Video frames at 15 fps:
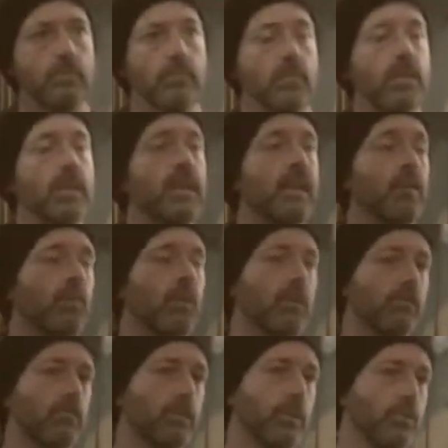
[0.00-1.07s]
But yeah, we've got
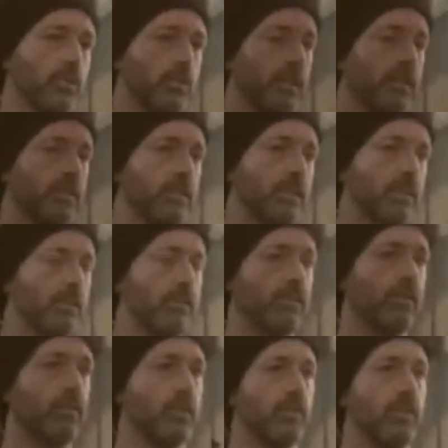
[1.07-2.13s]
the responsibility of
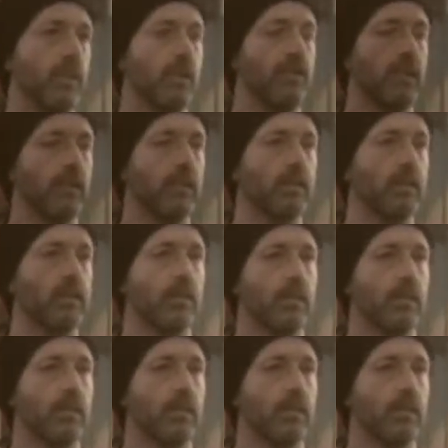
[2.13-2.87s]
surviving and